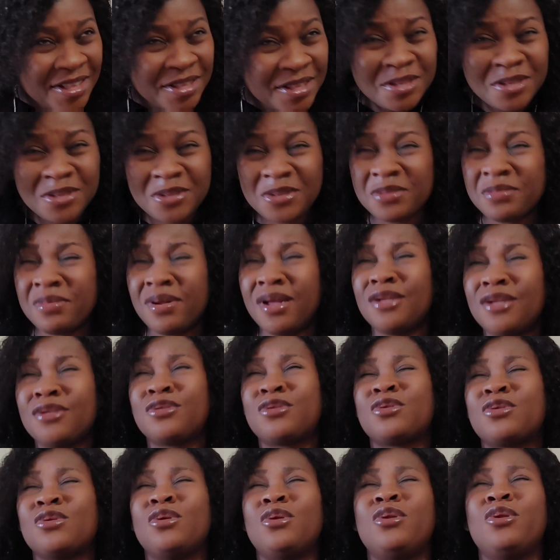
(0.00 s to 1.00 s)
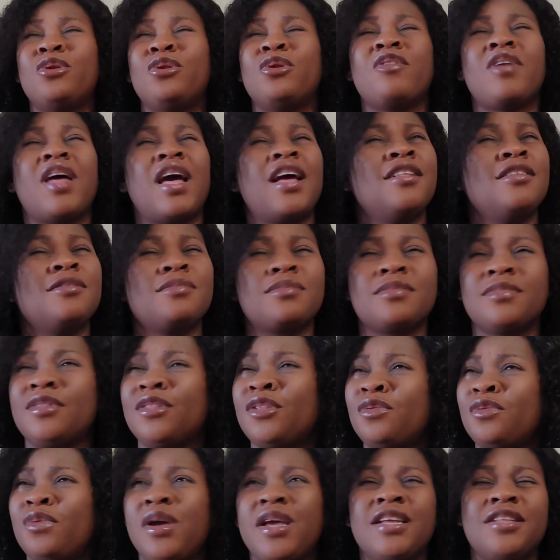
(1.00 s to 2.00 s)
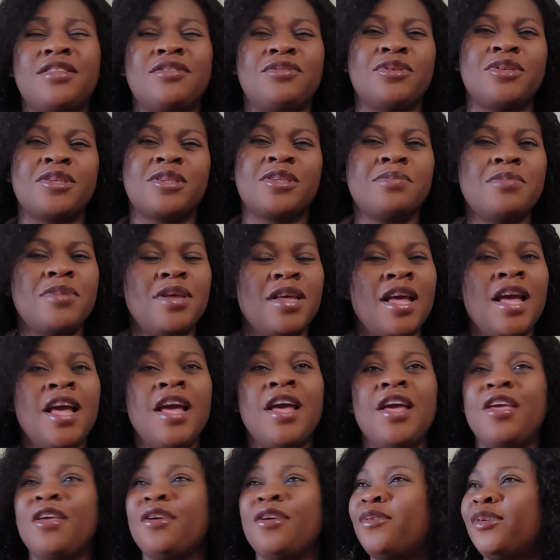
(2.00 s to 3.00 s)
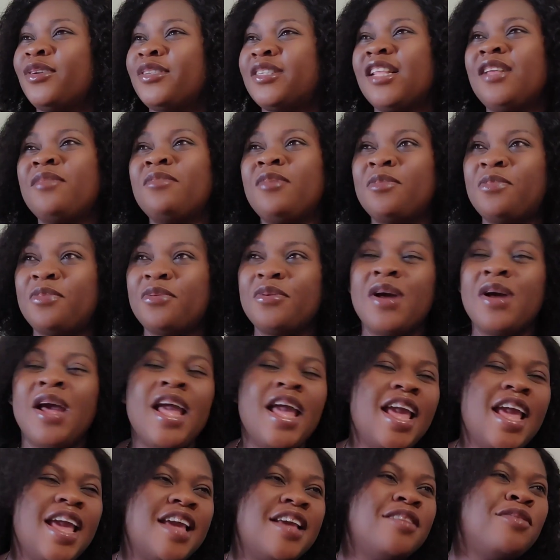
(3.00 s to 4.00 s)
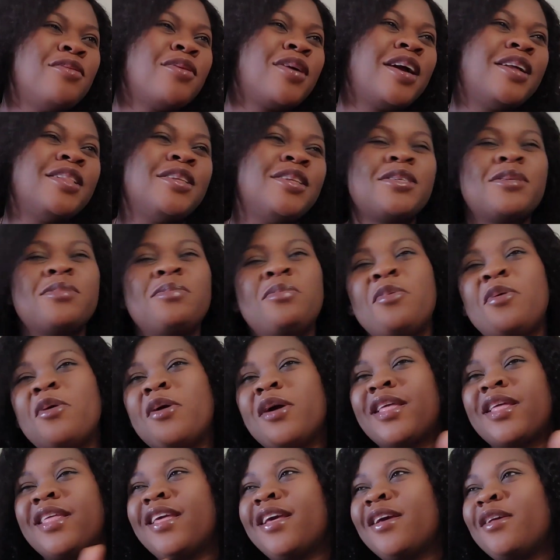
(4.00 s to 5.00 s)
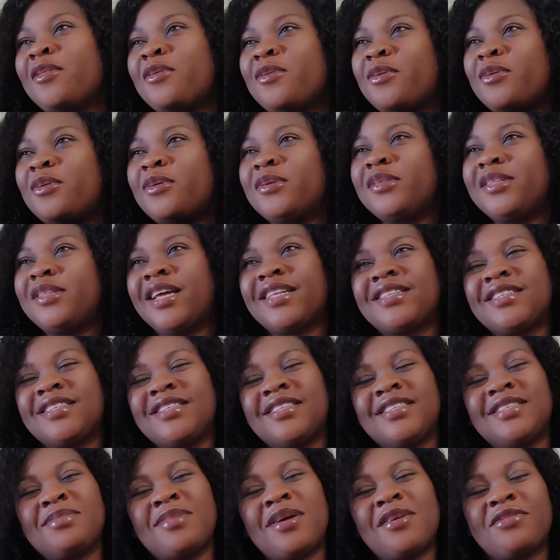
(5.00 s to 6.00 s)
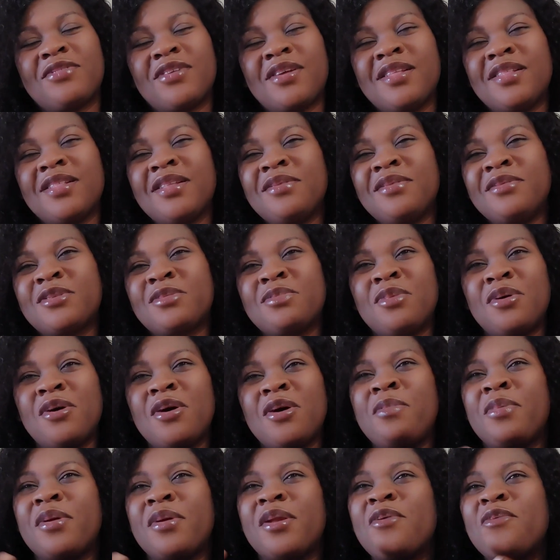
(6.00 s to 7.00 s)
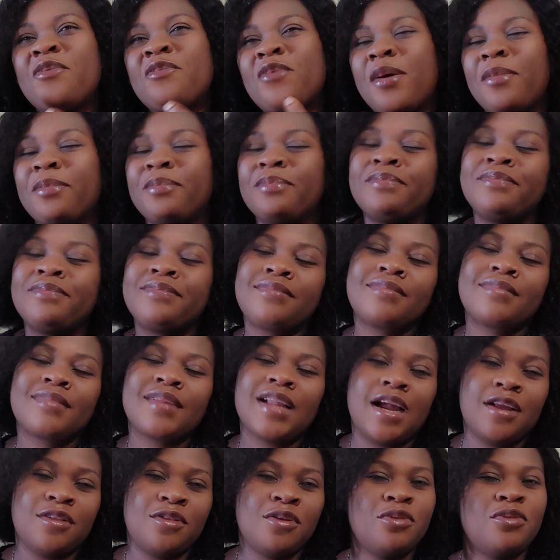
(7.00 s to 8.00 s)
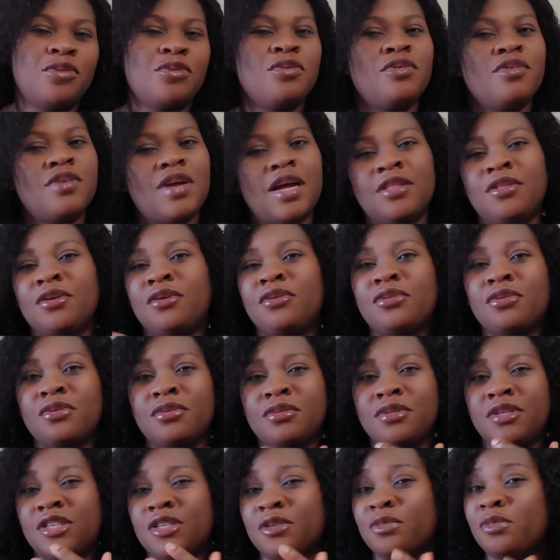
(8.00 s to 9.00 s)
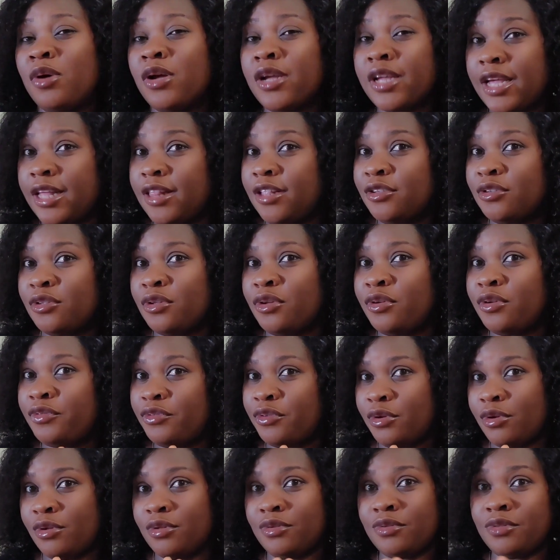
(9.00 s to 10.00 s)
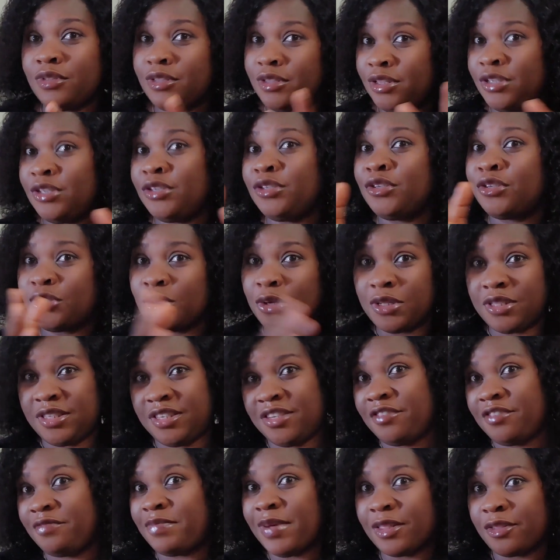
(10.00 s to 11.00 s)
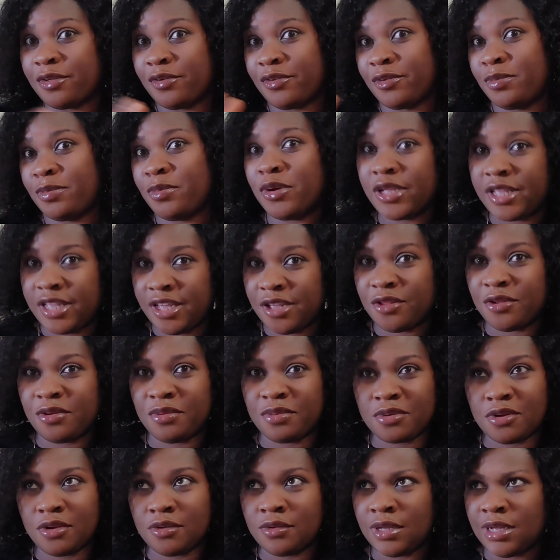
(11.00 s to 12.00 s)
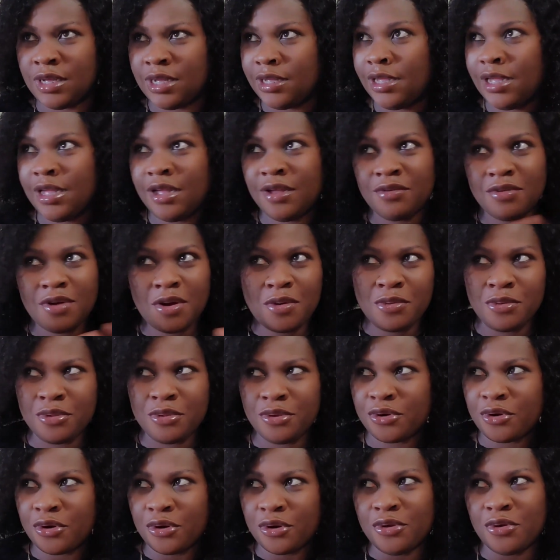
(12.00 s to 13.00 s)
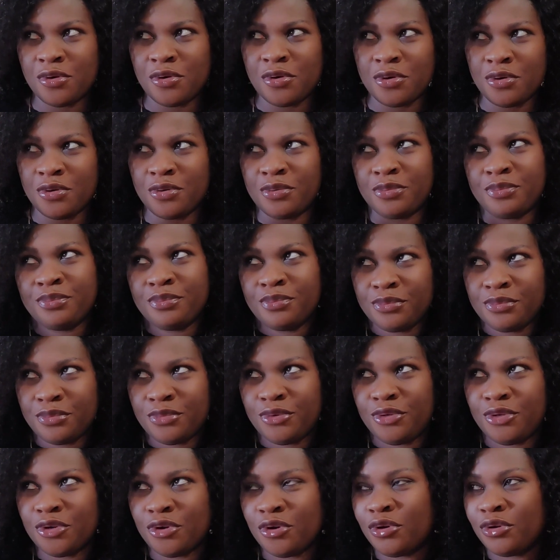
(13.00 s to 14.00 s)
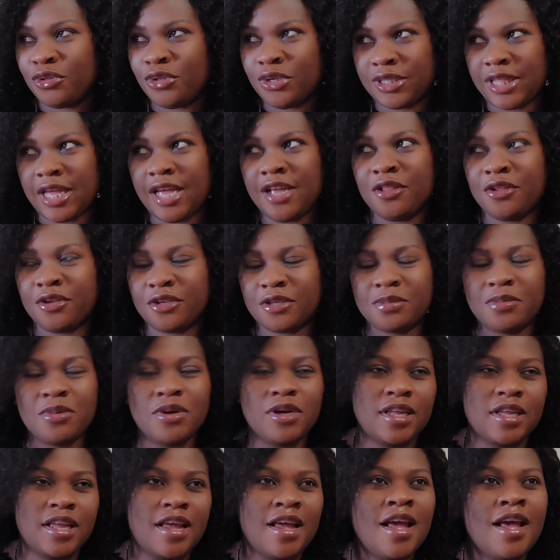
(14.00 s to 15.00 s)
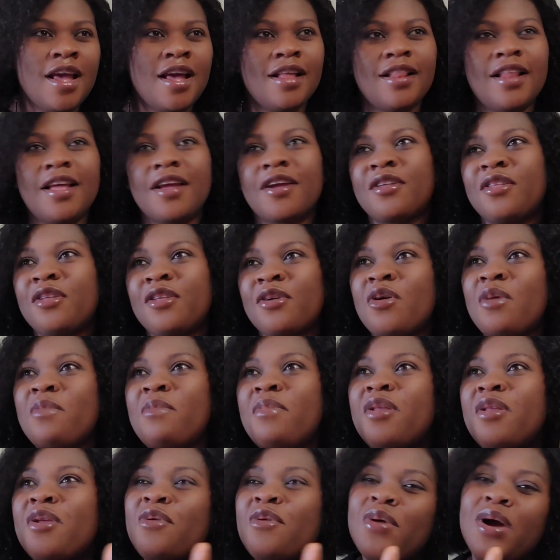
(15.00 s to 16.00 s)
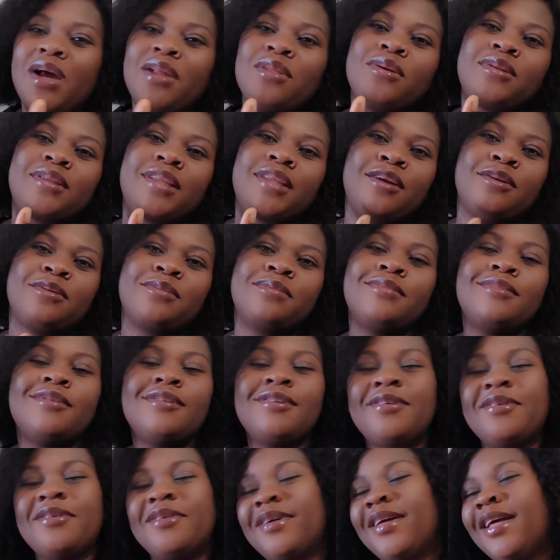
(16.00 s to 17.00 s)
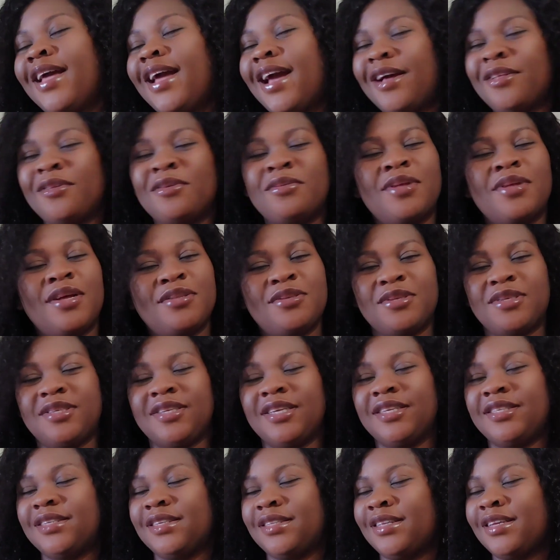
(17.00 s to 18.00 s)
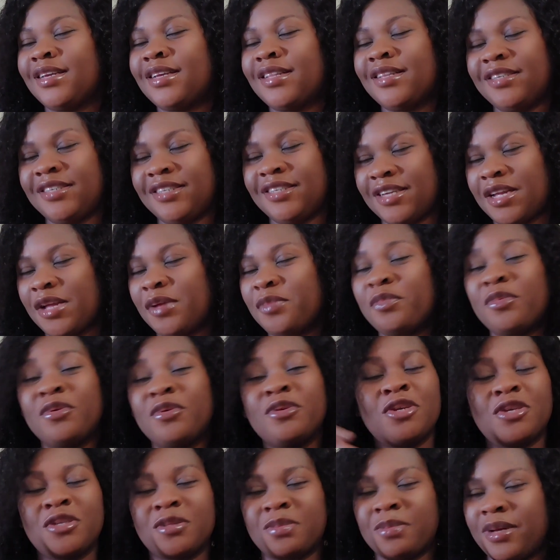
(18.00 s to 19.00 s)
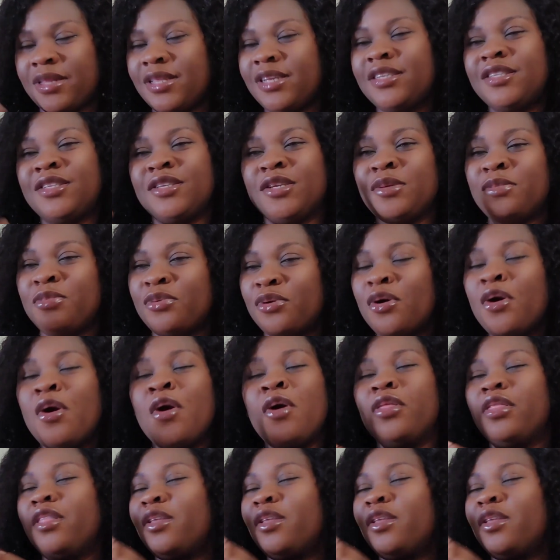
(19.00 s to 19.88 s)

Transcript: This woman is so low. And the way he treats me, he was telling people, hey, look at the small girl, oh, that is never small opening one. I don't know, the small girl is not for the insulting part of small girl, because why would we call your your daughter in the small game. Like, I don't know how to say it in English. We just manage people.